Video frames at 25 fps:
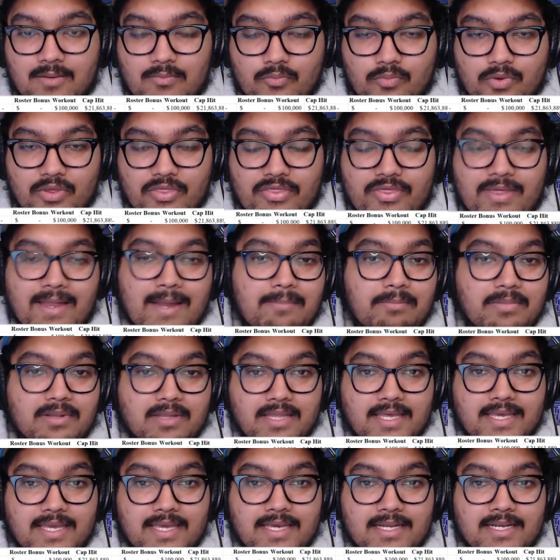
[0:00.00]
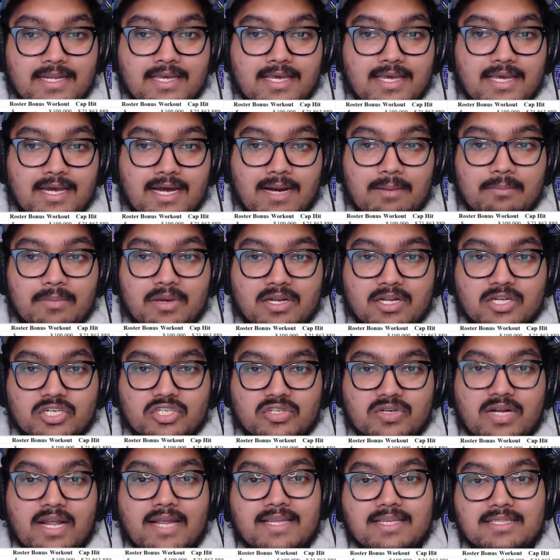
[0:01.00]
with that plan, I'm going to
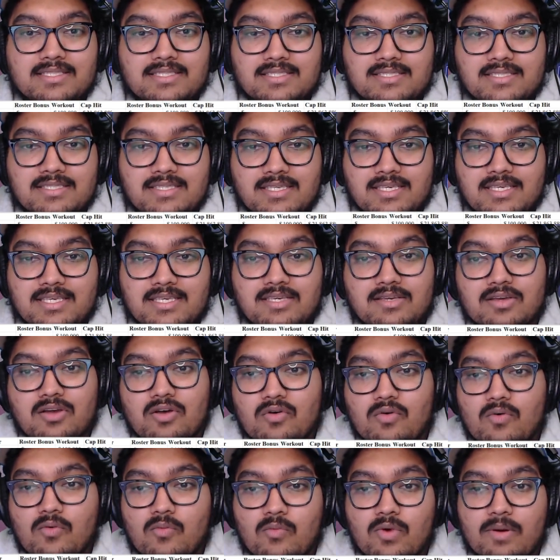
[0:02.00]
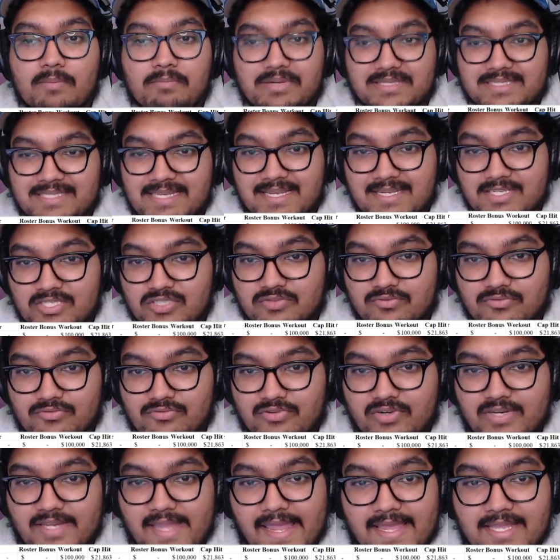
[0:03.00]
try and see what potential
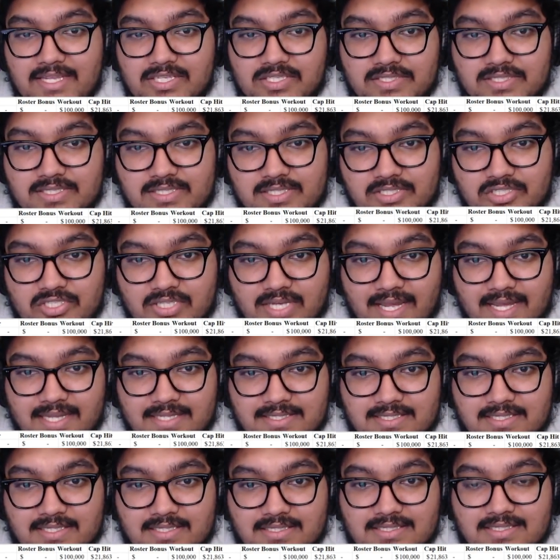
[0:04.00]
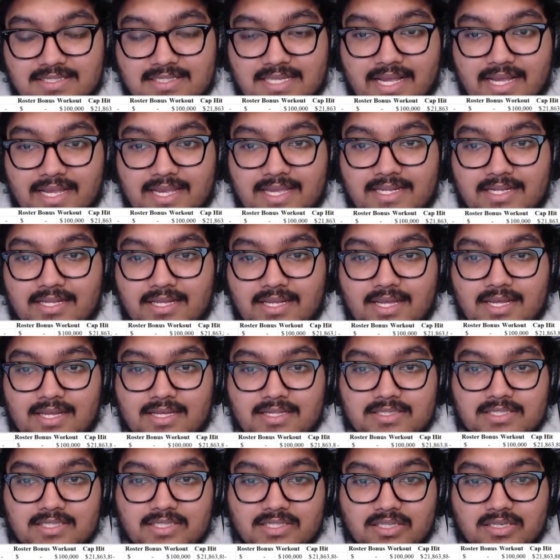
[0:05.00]
free agents the Giants could sign
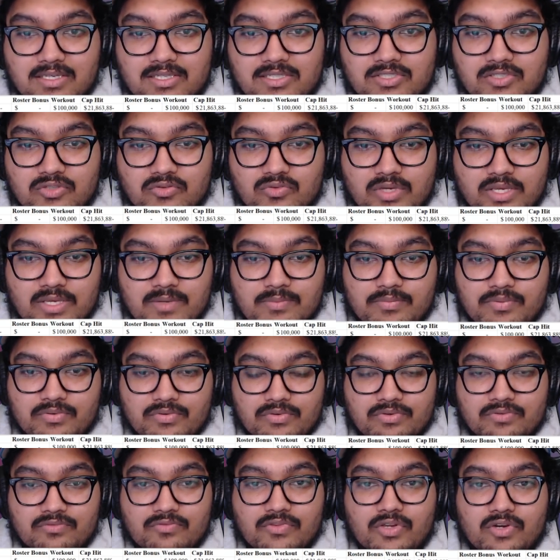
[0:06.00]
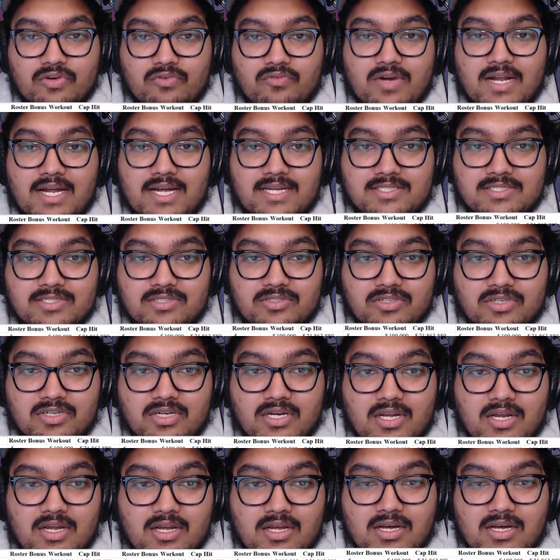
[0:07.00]
to look to improve their roster